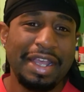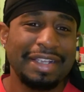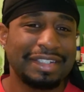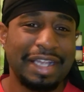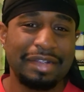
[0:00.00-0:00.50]

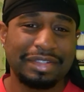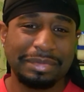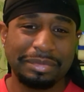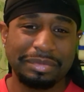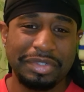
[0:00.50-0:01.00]
has caught
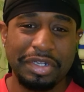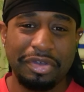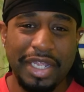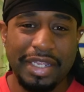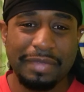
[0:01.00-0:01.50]
some, you
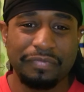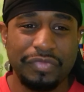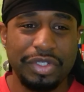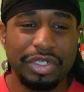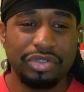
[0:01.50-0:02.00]
know, hey,
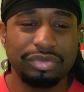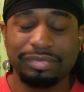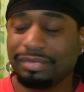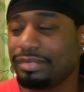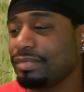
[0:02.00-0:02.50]
you
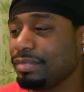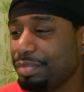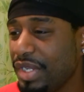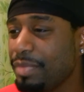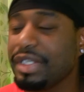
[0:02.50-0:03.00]
know,
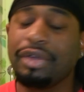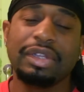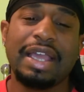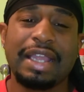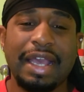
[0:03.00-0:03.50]
people
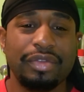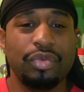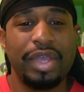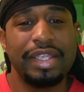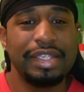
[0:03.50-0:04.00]
don't like how
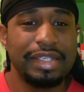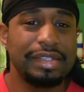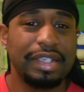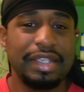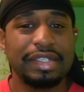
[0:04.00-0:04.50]
the way
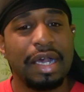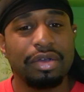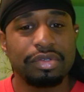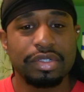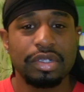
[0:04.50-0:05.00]
he he
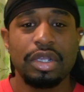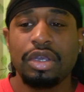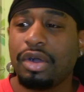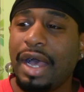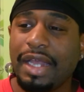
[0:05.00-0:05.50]
talks
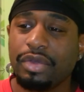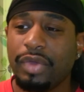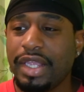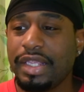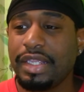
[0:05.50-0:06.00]
or how the
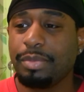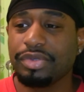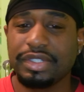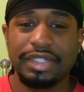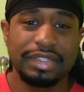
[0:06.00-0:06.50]
way he
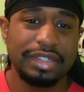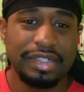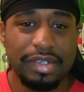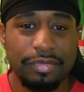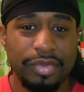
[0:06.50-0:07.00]
presents
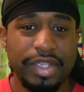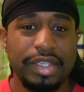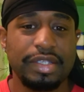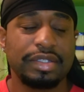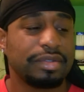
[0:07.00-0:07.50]
himself when
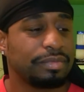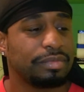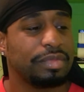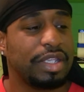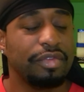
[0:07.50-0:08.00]

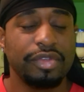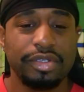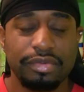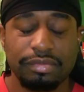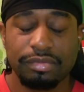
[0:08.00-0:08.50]
he's
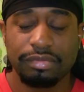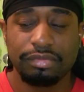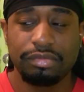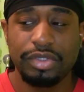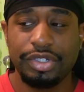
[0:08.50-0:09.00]
giving,
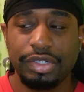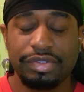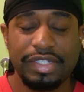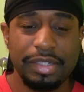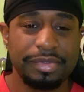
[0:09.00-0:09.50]
you
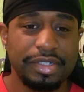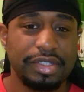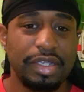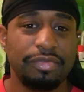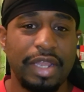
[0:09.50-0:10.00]
know, tips and
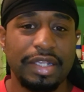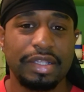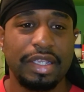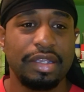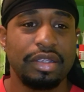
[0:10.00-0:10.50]
stuff like
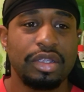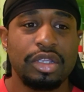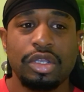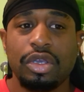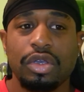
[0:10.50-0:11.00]
that,
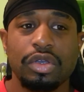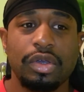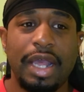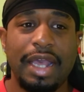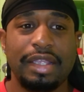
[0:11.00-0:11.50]

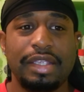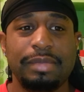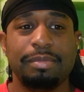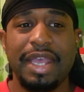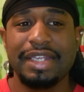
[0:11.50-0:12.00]
or how
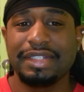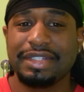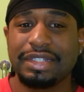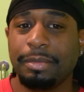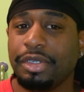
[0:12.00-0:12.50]
he
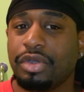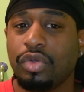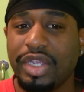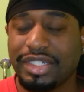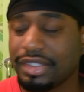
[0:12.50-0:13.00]
bashes some of the
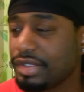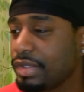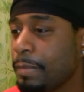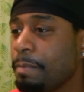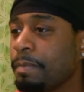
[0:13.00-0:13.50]

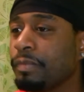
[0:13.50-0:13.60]
questions.